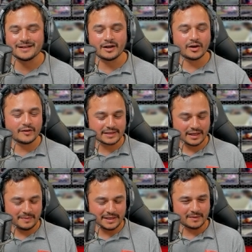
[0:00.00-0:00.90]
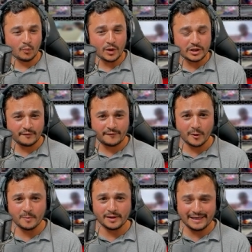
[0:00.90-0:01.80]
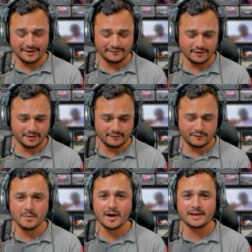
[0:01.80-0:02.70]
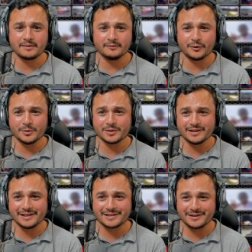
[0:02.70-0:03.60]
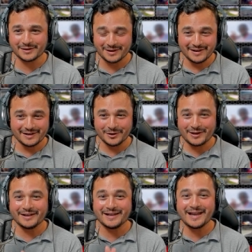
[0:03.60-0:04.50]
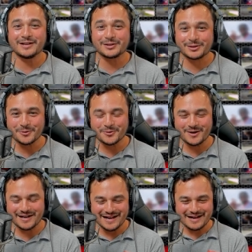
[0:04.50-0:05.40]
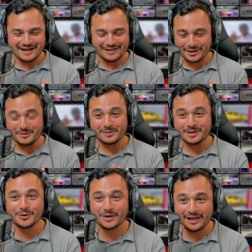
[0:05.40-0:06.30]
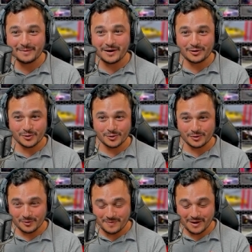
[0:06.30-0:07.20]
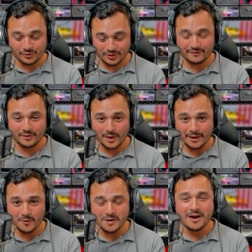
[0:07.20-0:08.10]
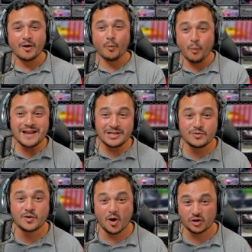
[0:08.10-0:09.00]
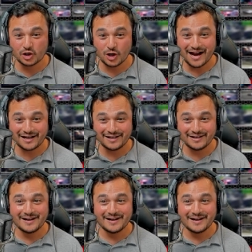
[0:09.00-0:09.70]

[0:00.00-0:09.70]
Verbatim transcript: I know there's going to be some wish fulfillment here for from my viewers and listeners looking at Jann's story. And so we were talking about your your belt driven wheel. When you got on track,